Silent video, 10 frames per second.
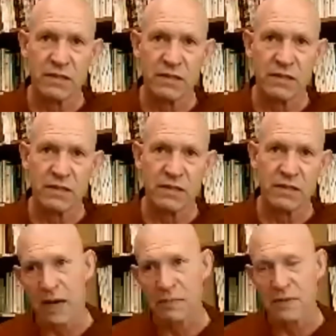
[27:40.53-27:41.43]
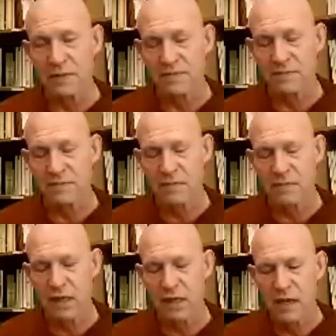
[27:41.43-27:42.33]
So it's
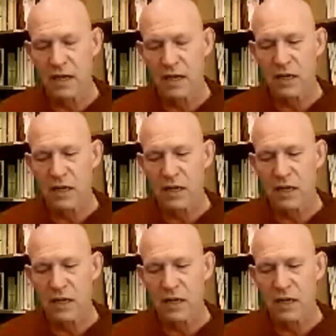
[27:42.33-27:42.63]
that's